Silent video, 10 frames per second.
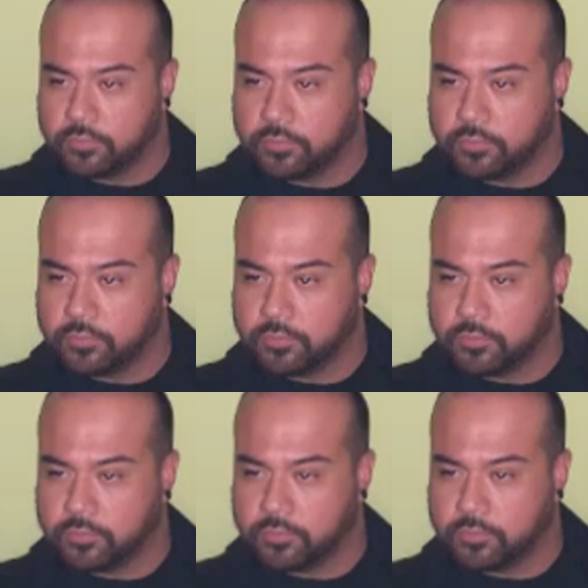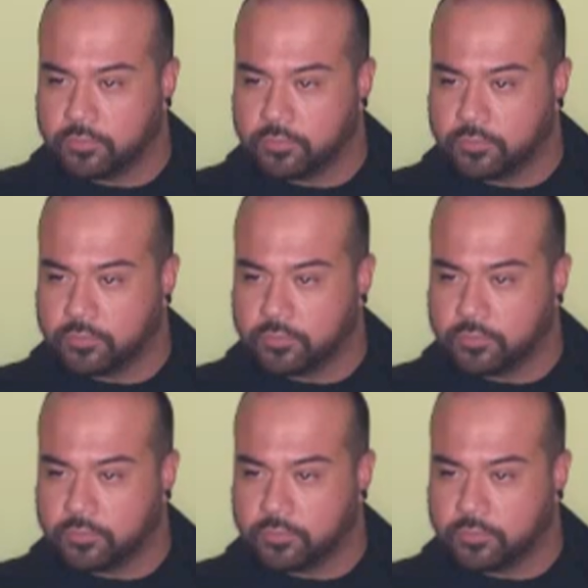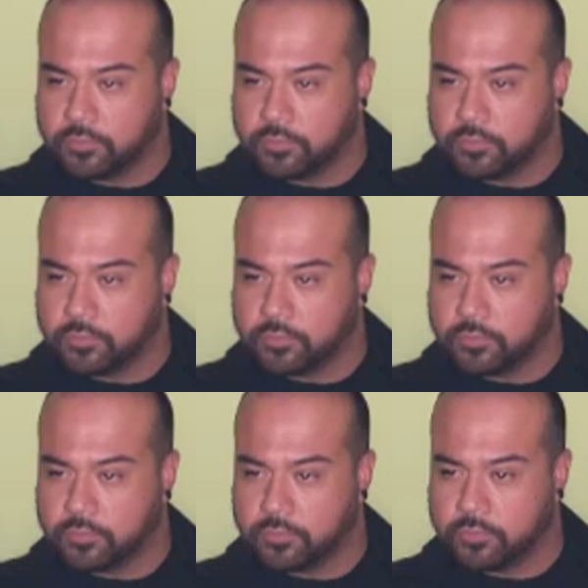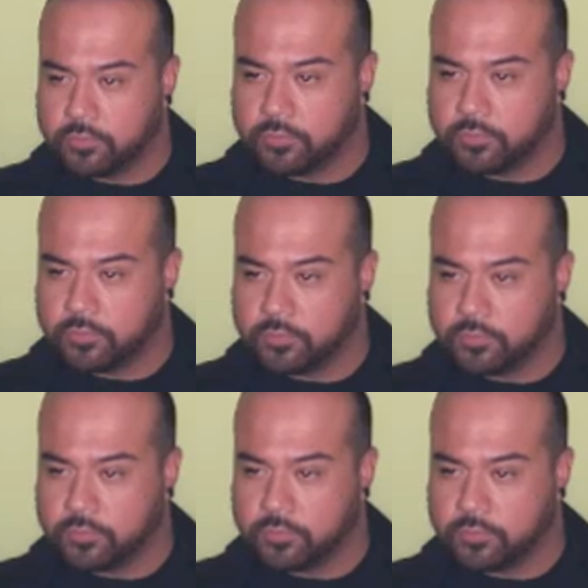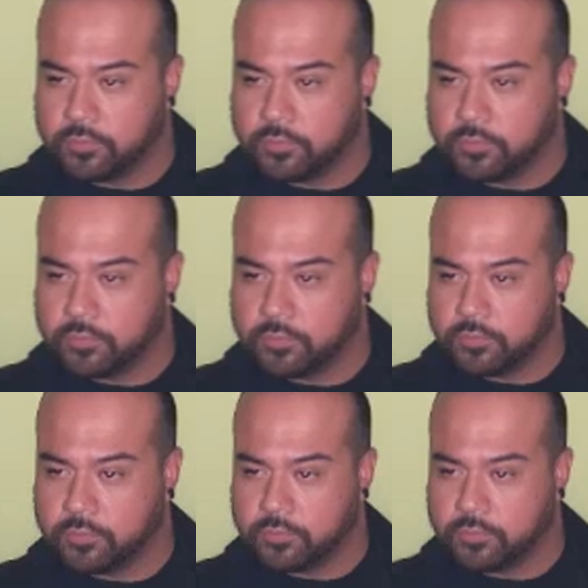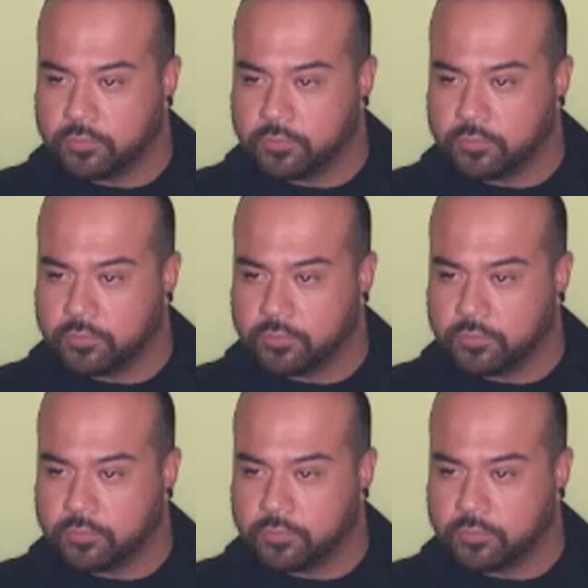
This person isn't speaking.